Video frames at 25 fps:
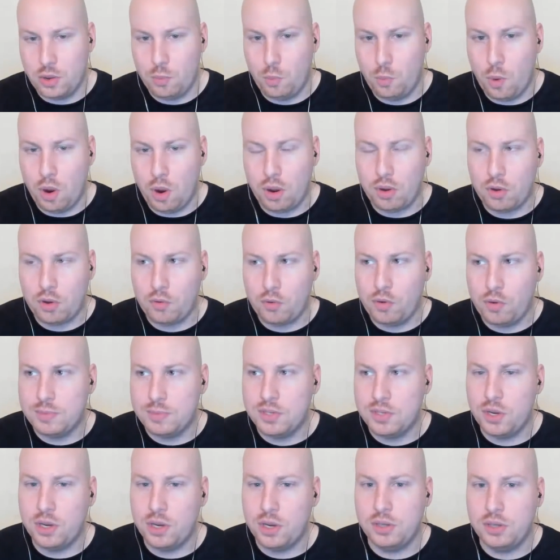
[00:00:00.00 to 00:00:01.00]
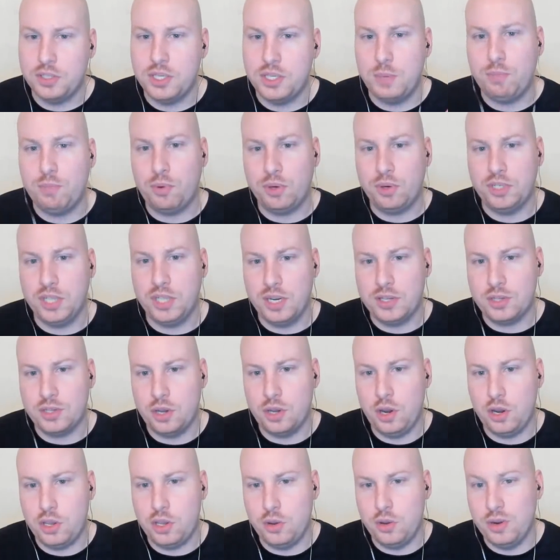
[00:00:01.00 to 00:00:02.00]
what cryptocurrency projects
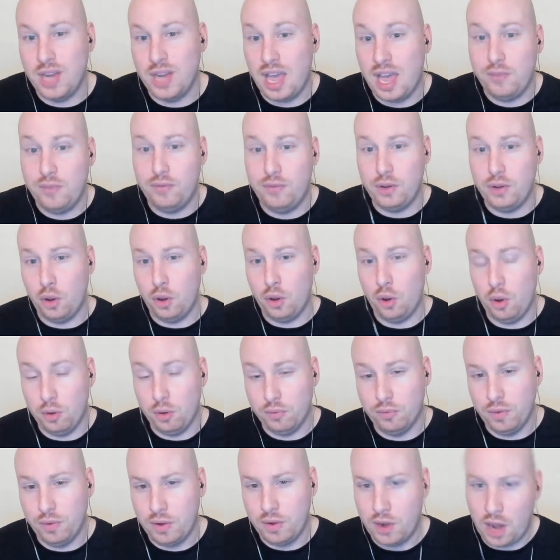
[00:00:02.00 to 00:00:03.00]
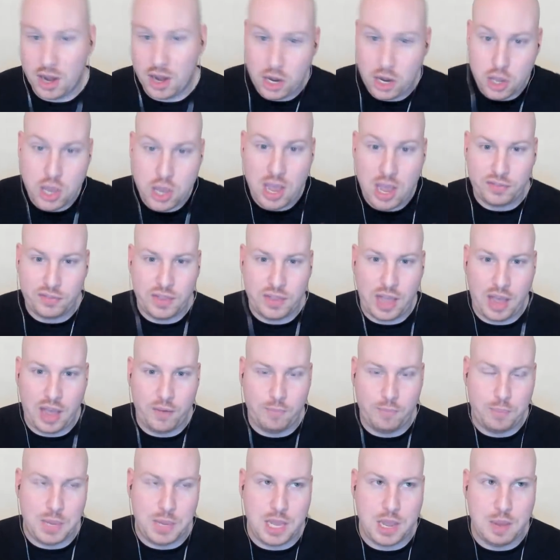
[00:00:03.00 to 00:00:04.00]
are you an advocate of? I know you have
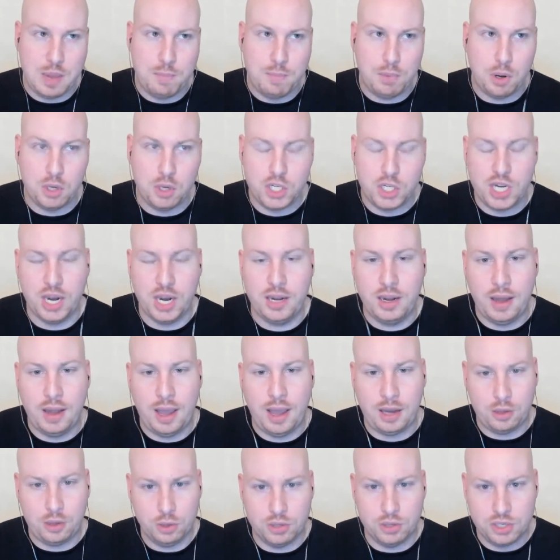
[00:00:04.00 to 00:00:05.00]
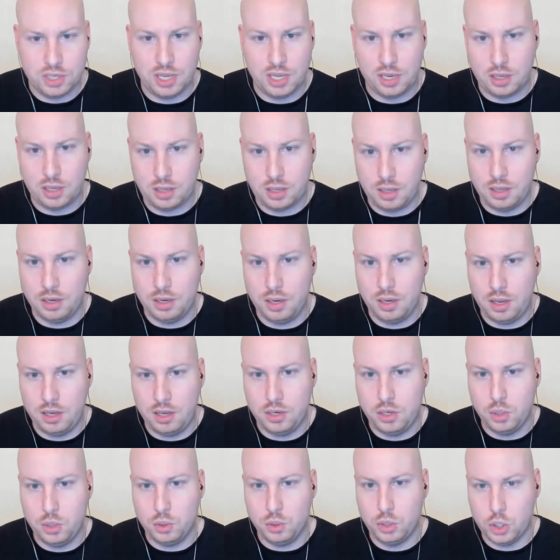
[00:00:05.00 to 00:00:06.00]
to be blockchain agnostic
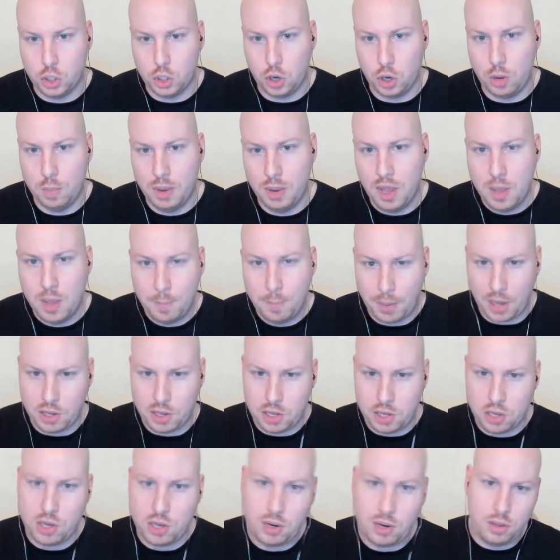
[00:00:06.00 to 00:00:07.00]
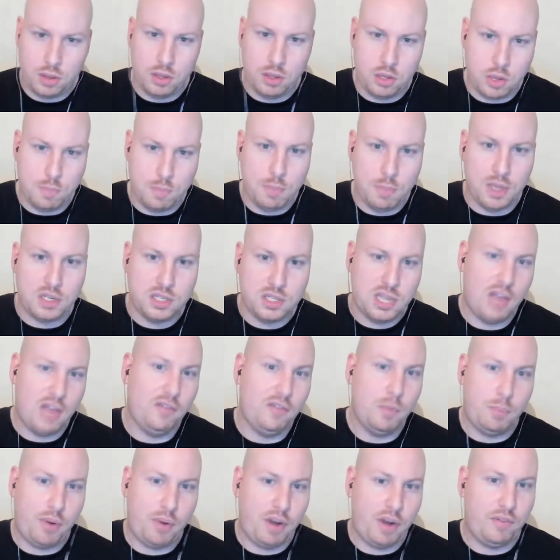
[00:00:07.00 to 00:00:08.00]
in your job, but you must have
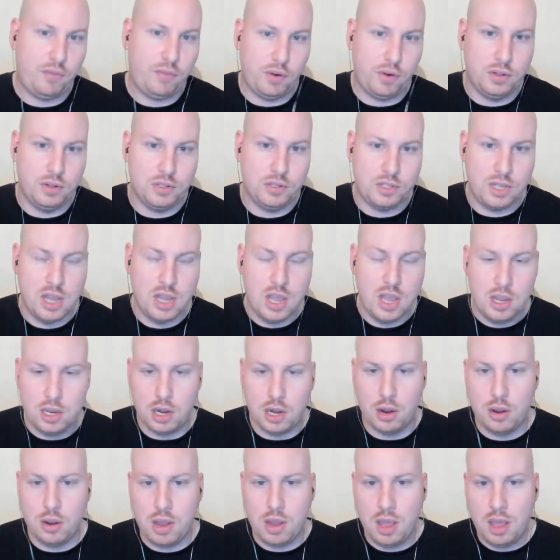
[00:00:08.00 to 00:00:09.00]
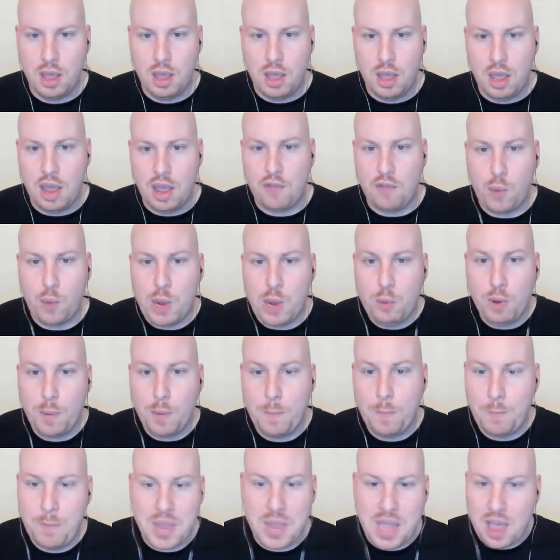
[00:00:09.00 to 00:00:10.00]
a preference. You know, if we
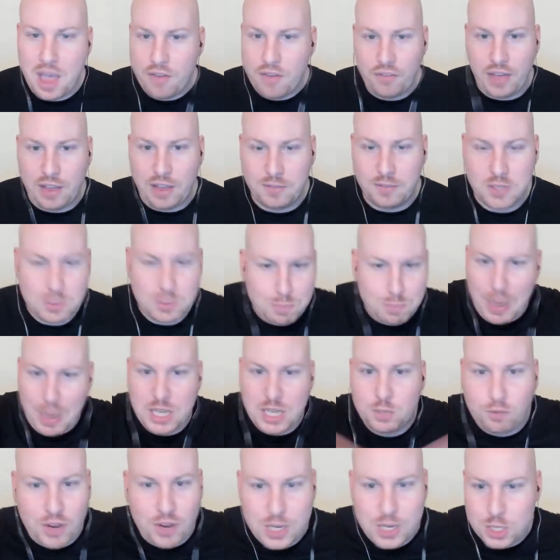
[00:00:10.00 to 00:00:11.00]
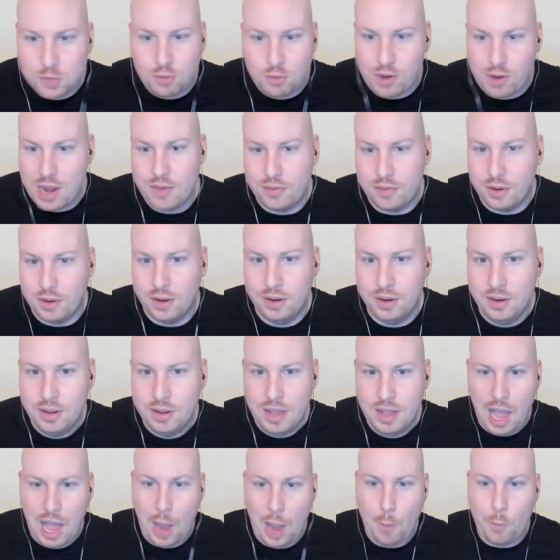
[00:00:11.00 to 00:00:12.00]
were BFFs, best friends forever,
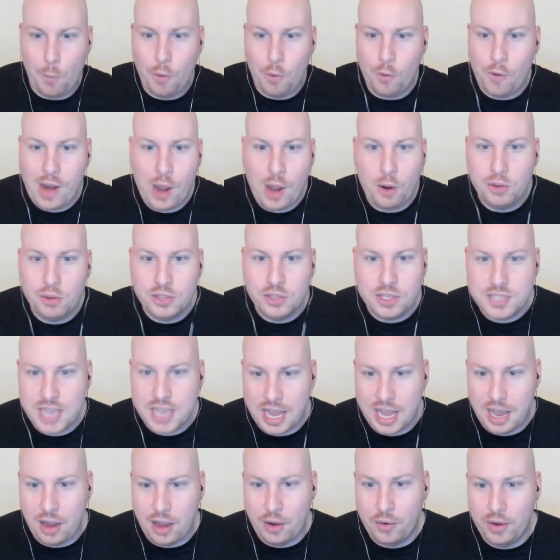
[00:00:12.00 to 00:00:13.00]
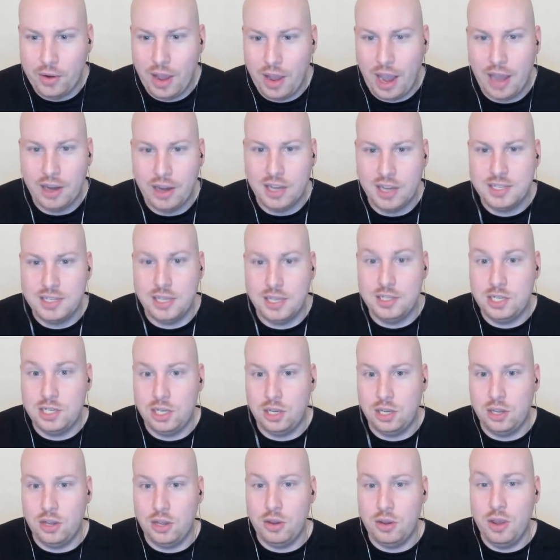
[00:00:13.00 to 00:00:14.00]
and we're out on the town and I said to
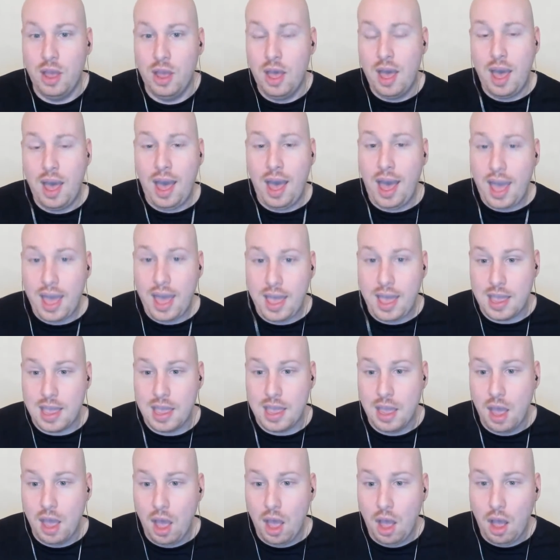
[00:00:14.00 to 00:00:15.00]
you, hey,